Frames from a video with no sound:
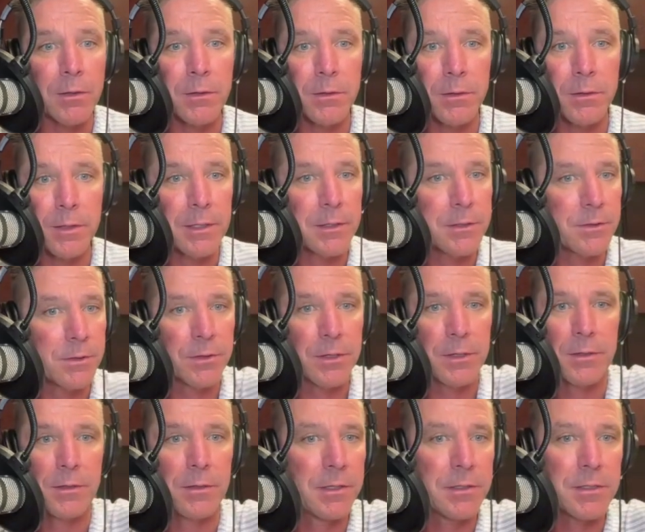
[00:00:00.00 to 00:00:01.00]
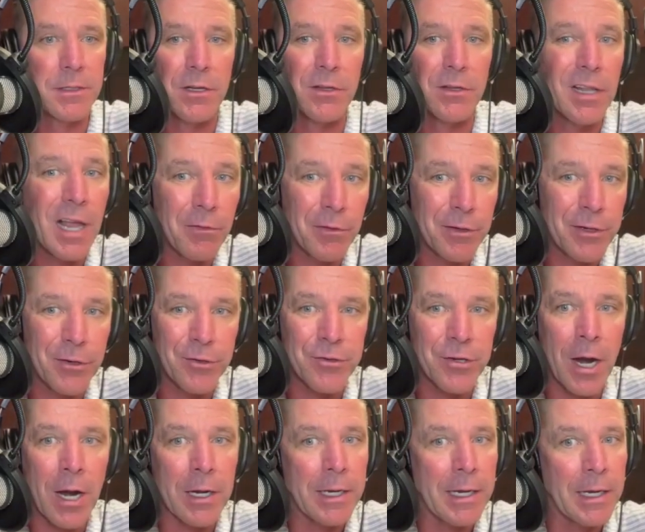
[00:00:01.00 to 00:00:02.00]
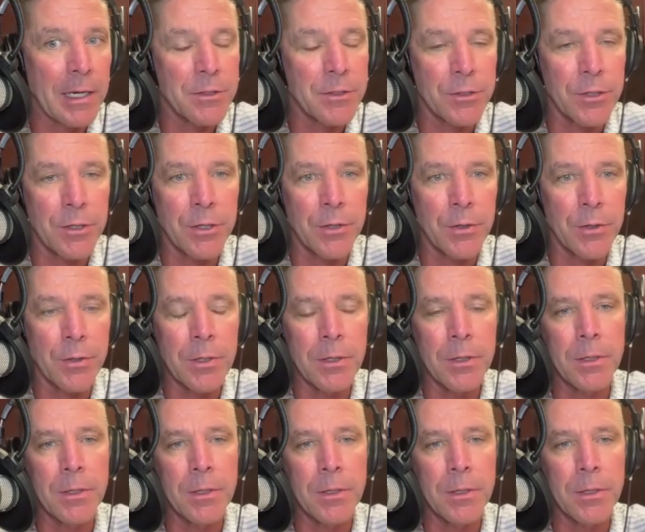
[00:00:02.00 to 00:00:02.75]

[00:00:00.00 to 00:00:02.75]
This is the level you're trying to get to.